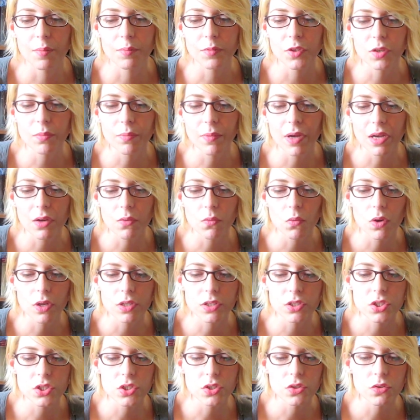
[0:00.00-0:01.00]
you might
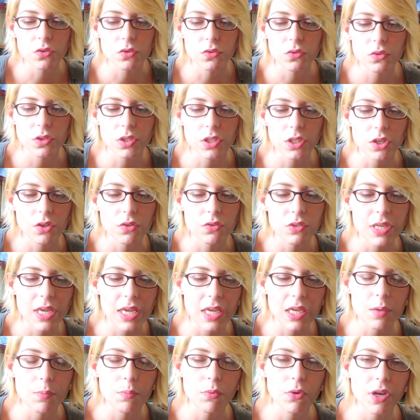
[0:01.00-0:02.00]
want to, you know,
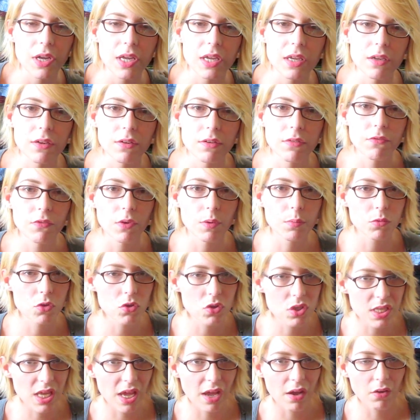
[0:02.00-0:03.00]
take a break from
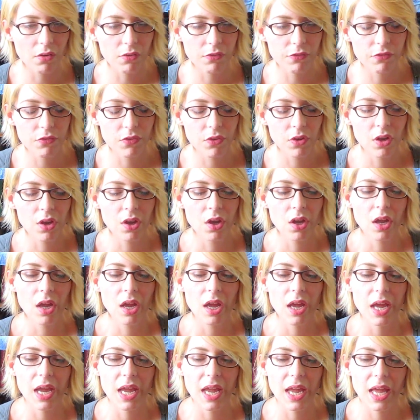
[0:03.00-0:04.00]
yourself
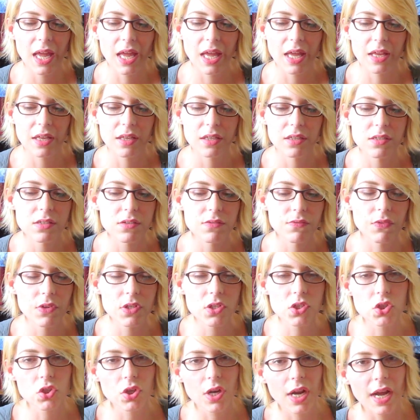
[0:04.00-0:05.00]
and
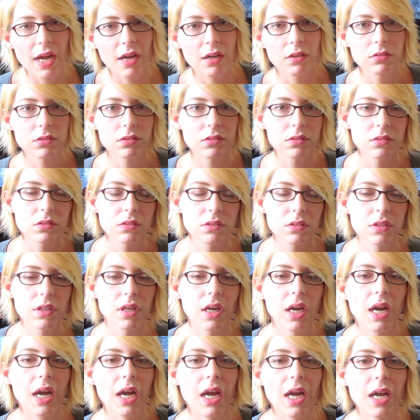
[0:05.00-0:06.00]
venture out.
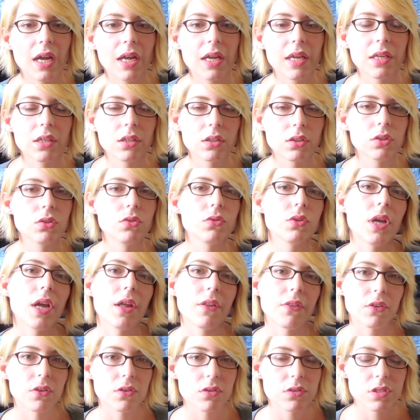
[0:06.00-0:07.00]
Include
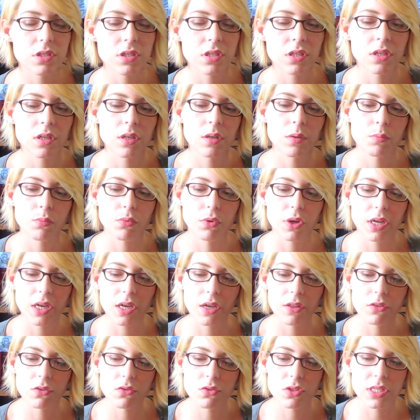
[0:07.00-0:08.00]
others, bring
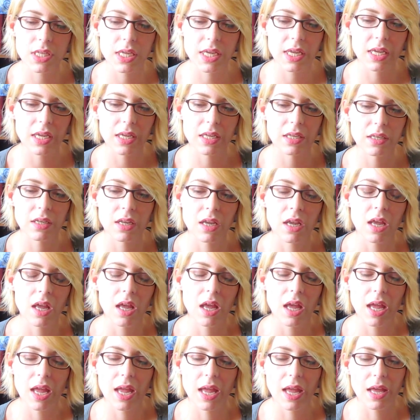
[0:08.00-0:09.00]
others in,
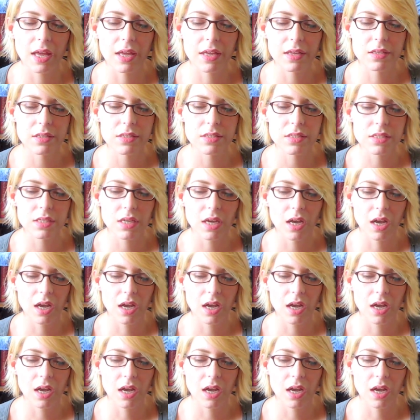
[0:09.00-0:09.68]
and